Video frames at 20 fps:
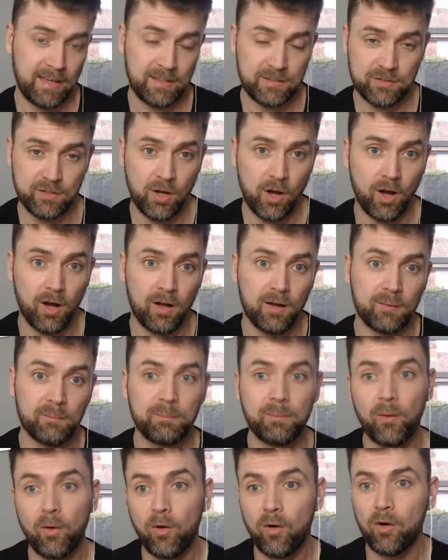It's not,
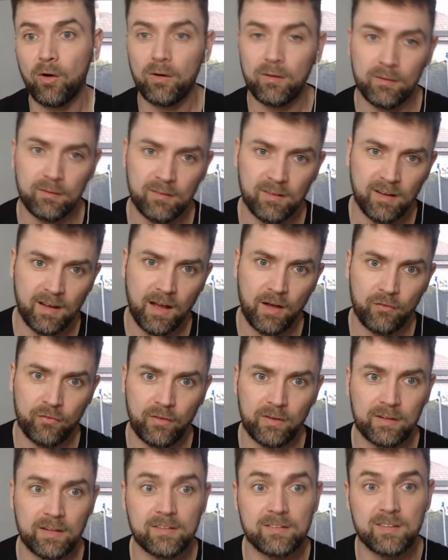but I
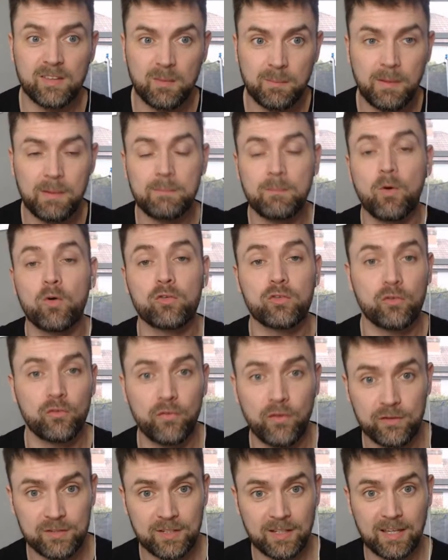think this is a bit more
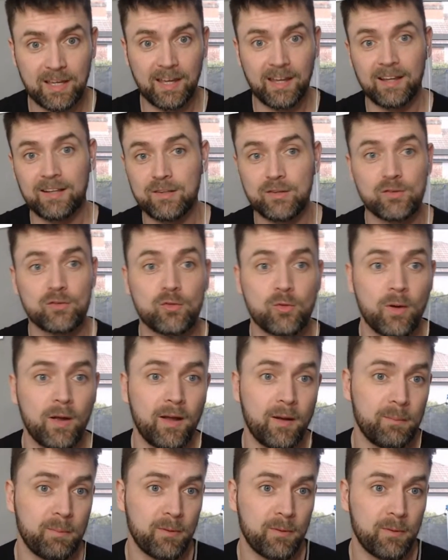sophisticated than Twitter.